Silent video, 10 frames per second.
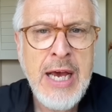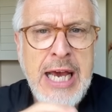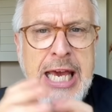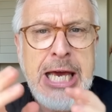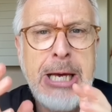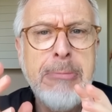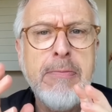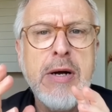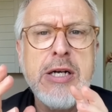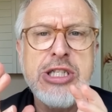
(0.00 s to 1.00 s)
he
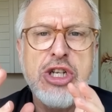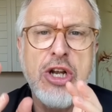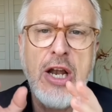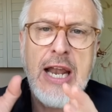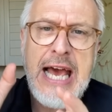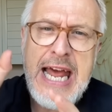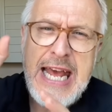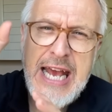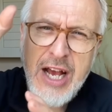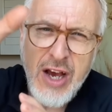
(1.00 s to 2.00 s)
must let it